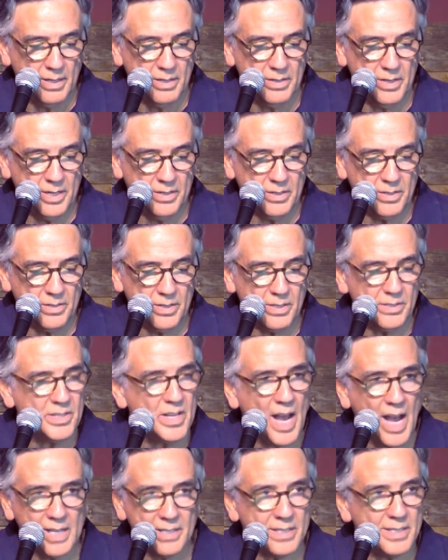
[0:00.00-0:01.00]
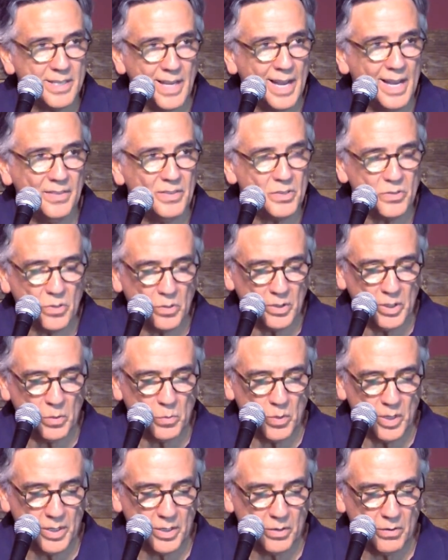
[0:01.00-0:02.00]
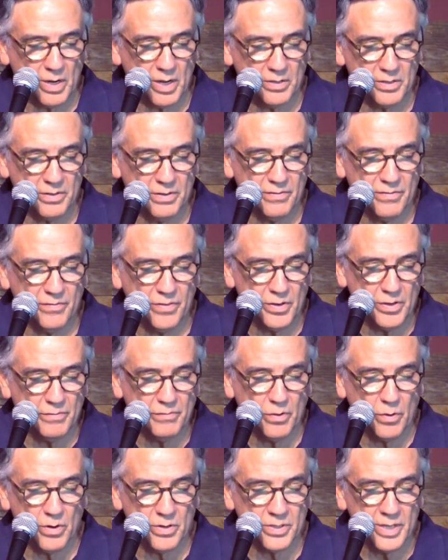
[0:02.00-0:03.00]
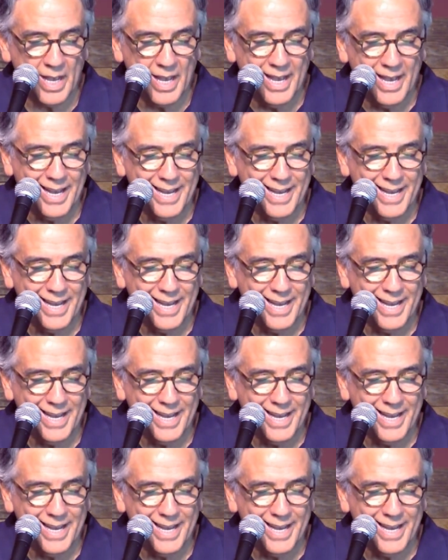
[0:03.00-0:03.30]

Jesus is not saying there's only one ground for divorce.